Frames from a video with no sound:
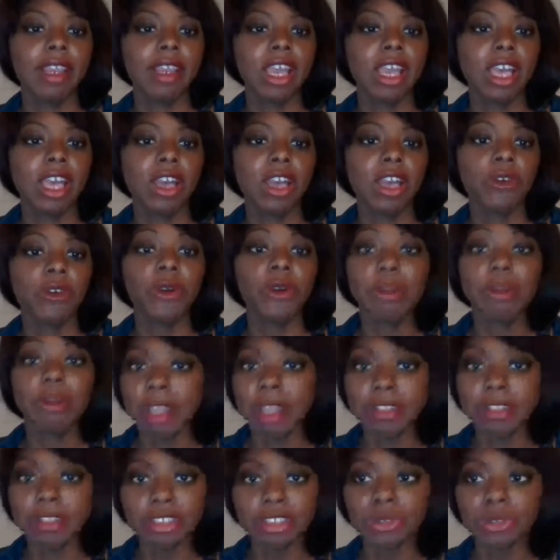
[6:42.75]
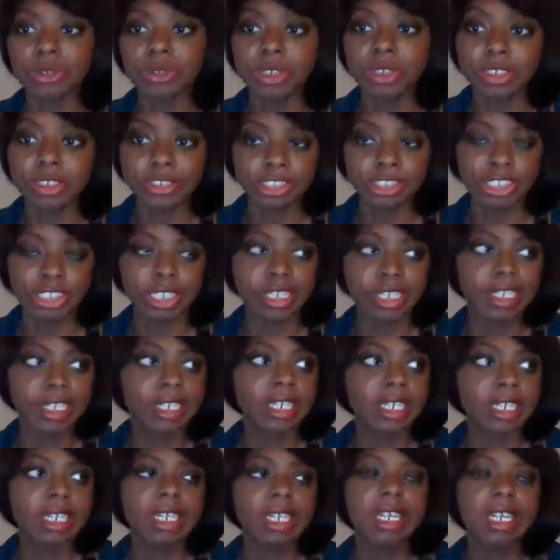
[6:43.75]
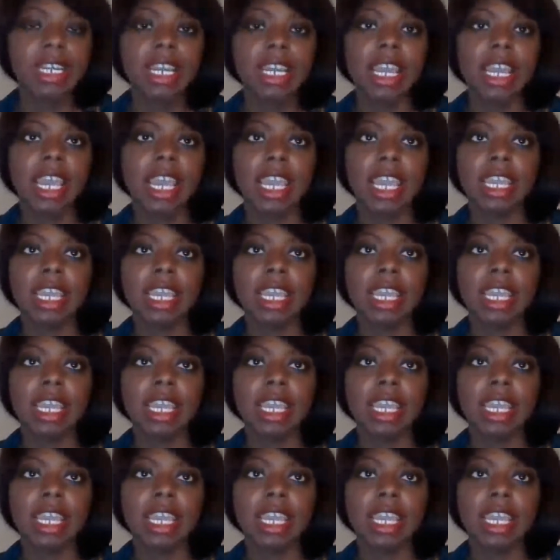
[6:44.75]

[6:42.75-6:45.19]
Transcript: even going back to school each year,